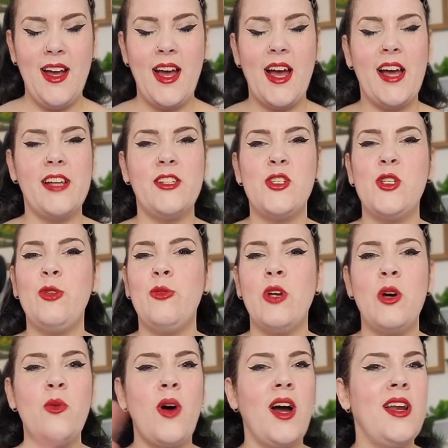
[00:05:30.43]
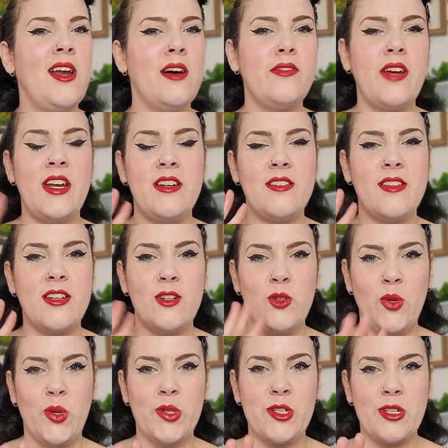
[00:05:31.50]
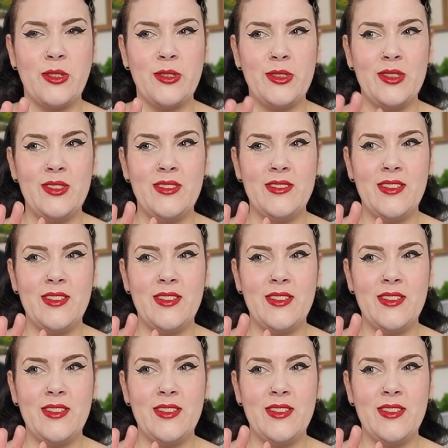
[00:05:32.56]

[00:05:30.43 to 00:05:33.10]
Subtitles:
And you know I love anything nautical.